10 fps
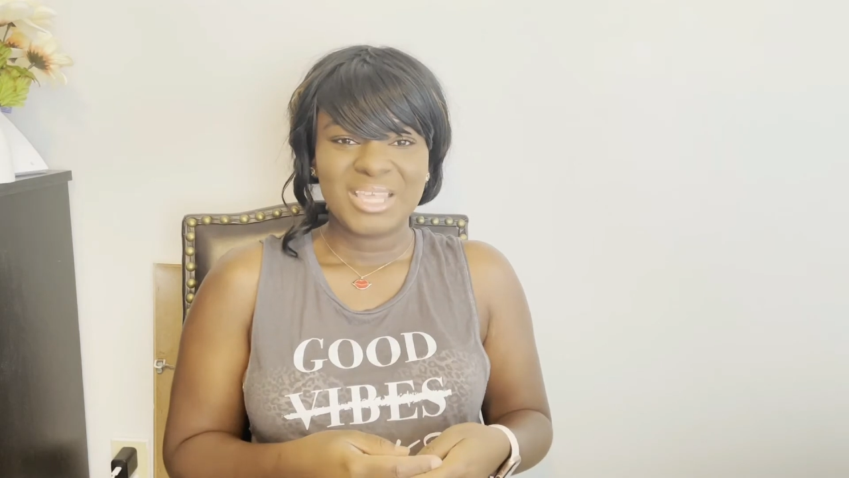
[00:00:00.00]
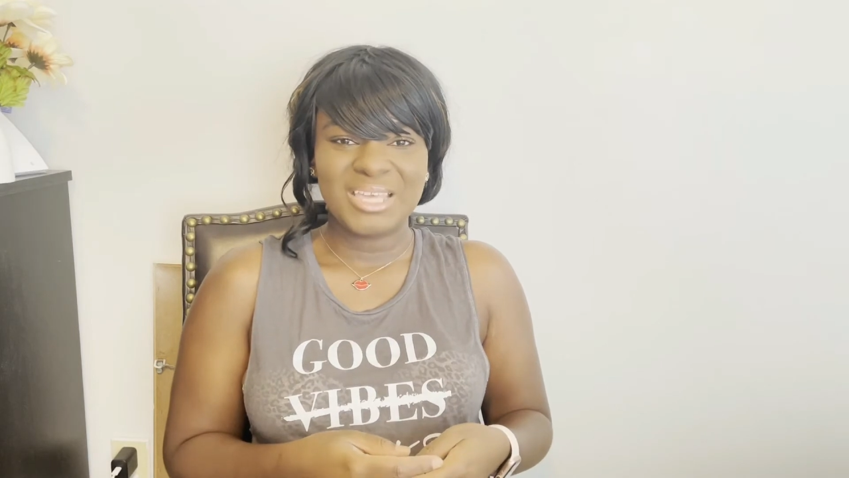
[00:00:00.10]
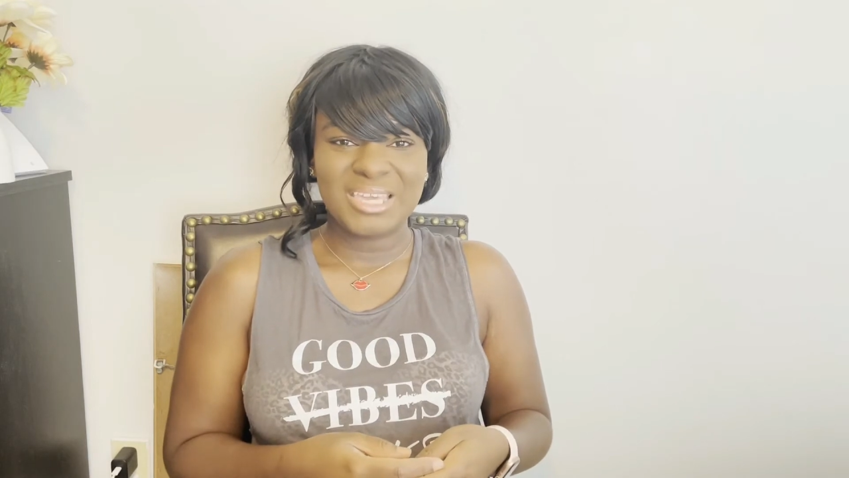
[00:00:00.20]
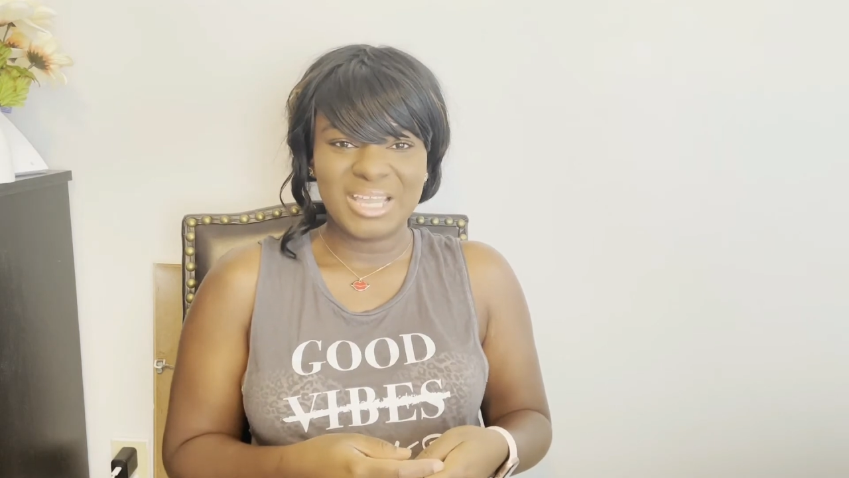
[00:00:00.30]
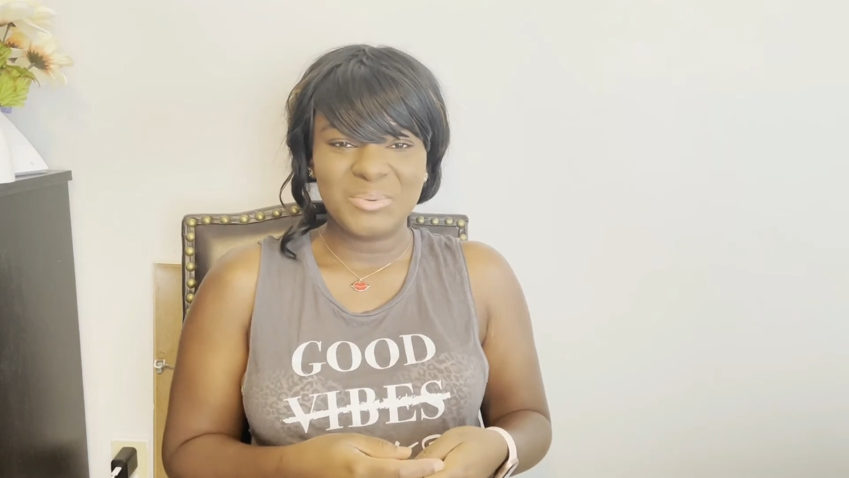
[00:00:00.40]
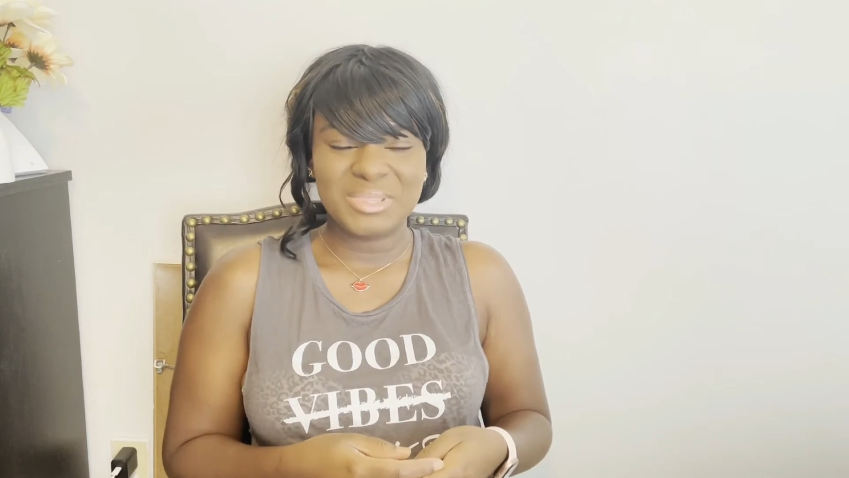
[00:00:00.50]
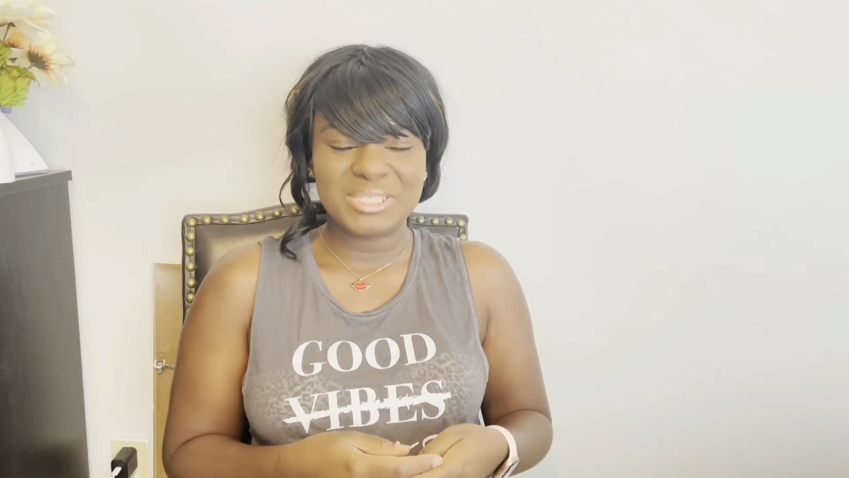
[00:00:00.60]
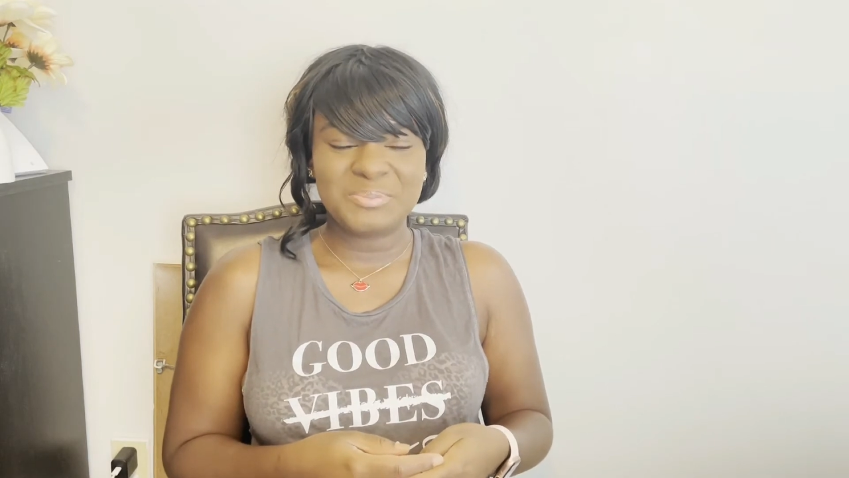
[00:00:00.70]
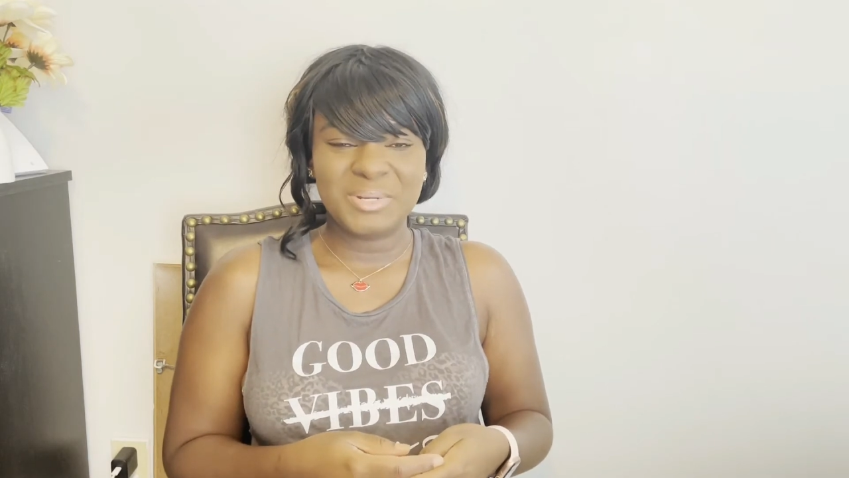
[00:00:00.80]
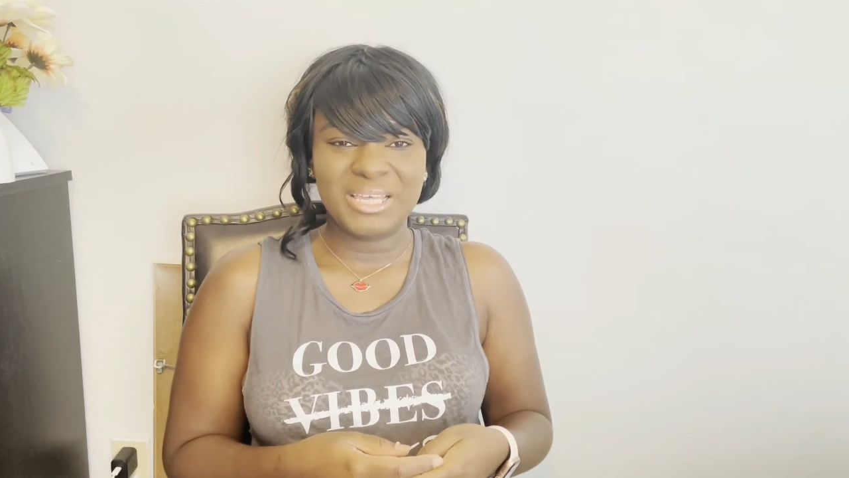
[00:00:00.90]
again with
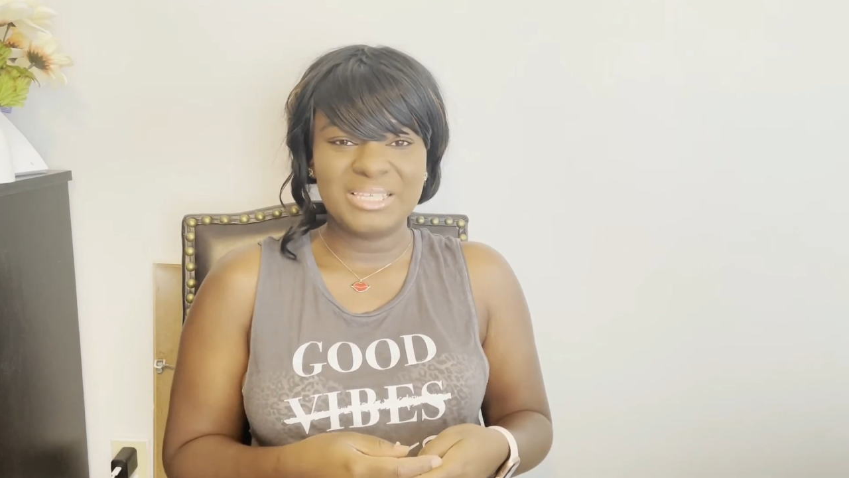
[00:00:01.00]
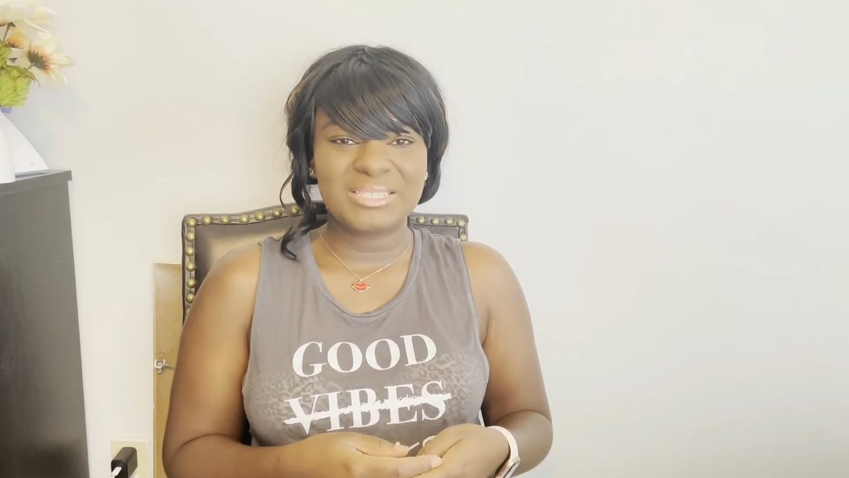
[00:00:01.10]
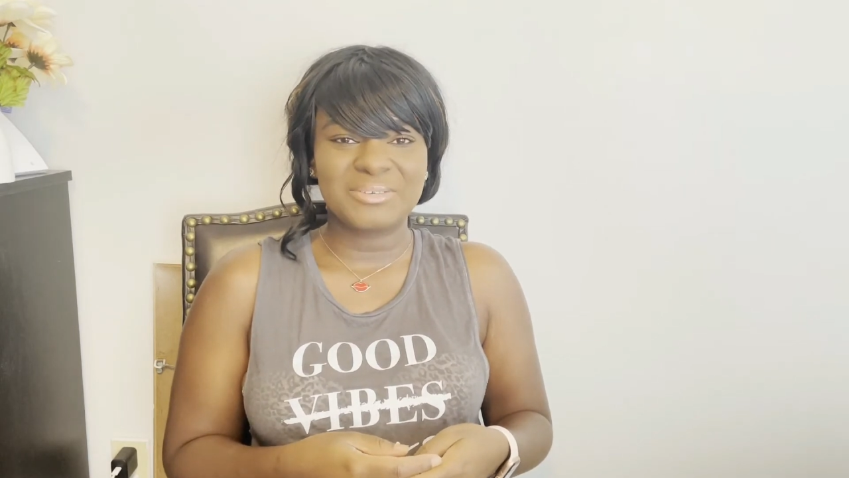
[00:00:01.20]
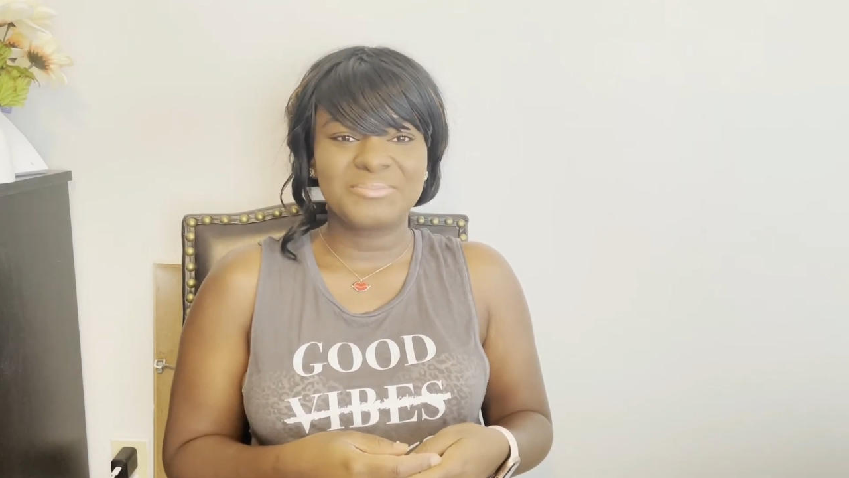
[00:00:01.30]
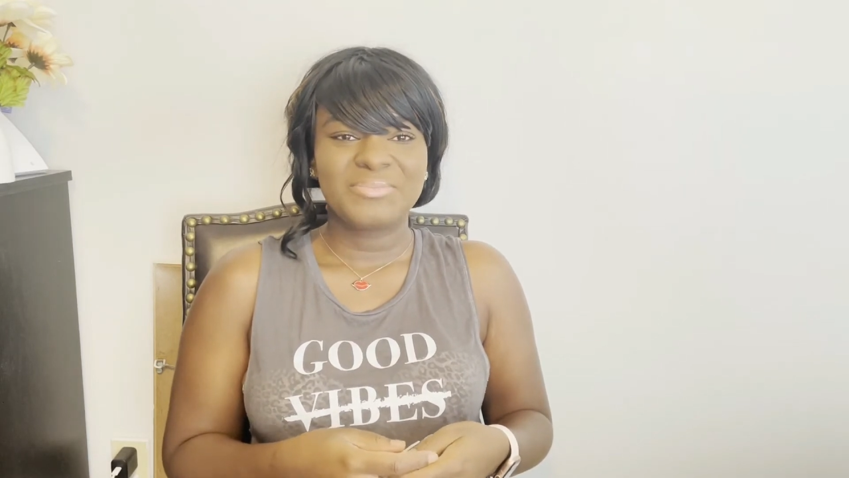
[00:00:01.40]
this place.